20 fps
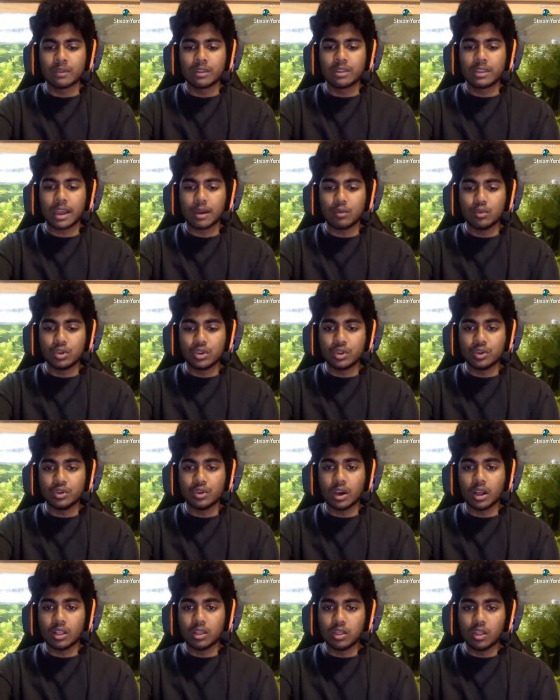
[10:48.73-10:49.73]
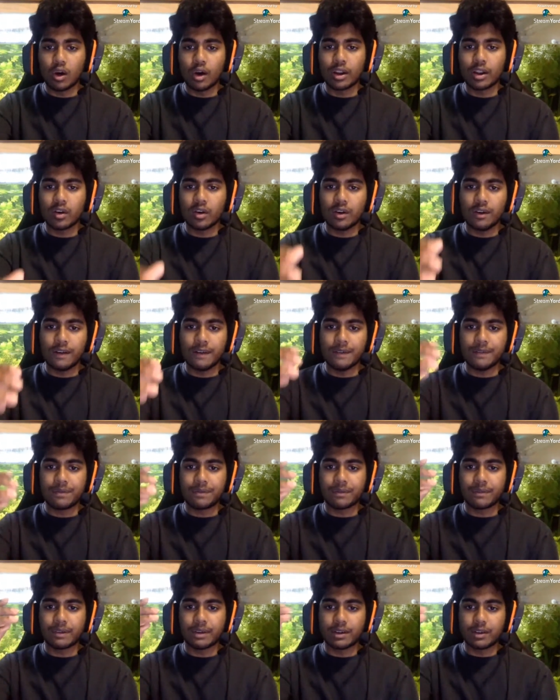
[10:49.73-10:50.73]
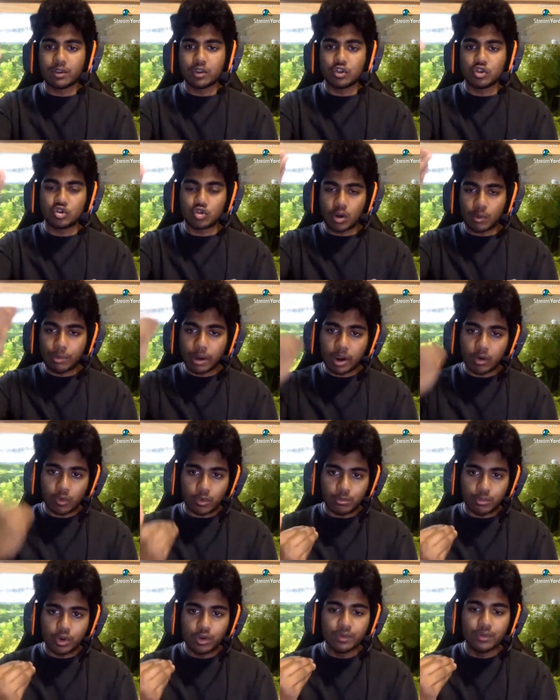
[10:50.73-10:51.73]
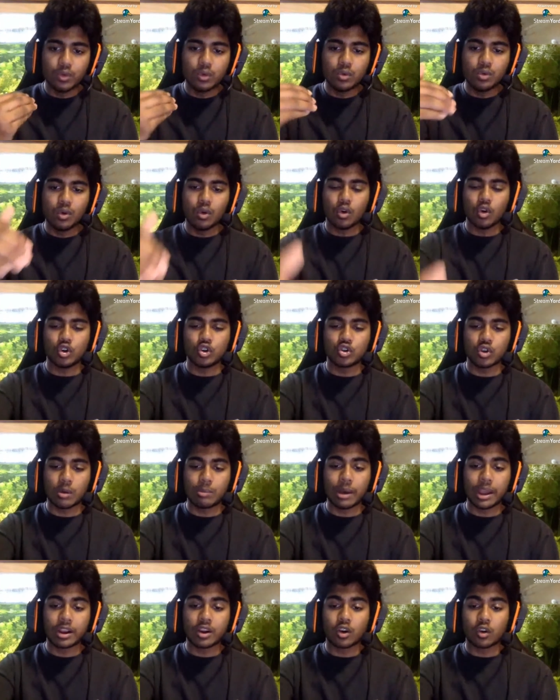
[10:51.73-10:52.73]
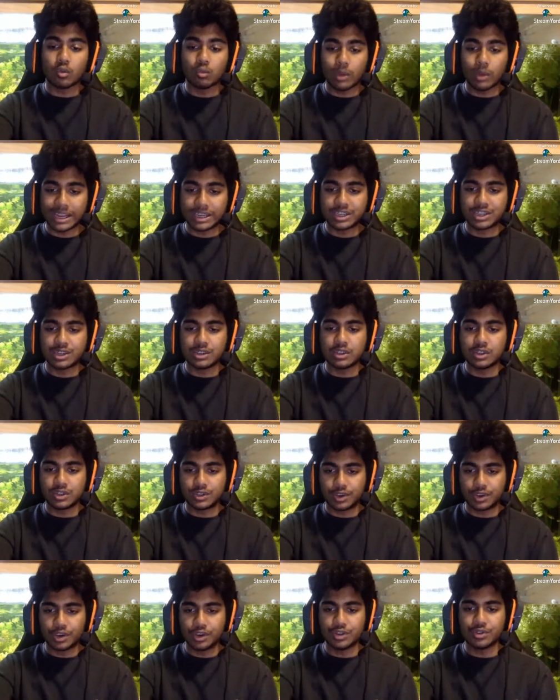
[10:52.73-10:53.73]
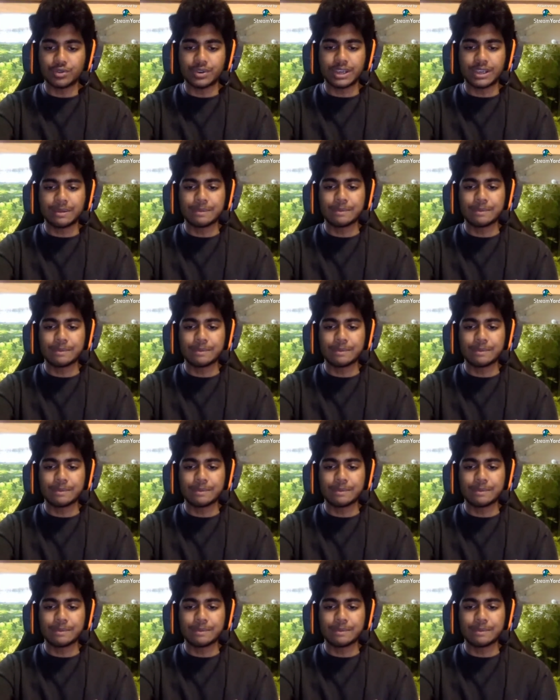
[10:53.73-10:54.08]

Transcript: they would do a lot of drop eye removal or drop eye correction surgery.